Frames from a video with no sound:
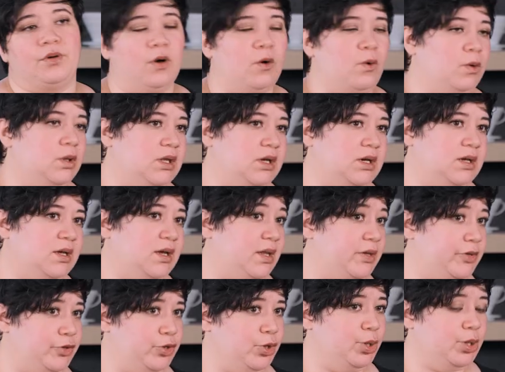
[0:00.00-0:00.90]
cola,
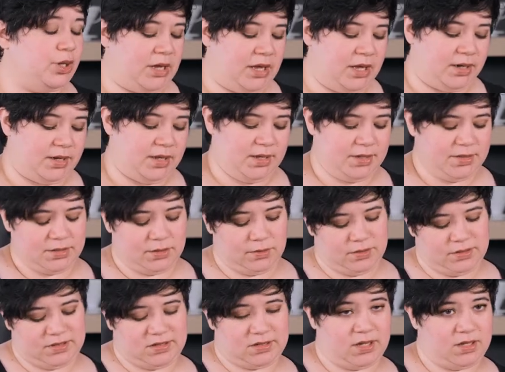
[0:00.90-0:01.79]
and dark honey.
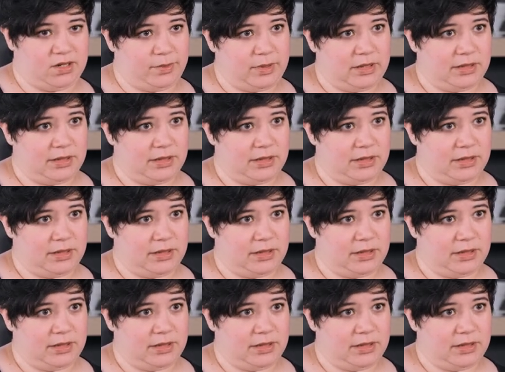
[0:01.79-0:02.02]
So it's gonna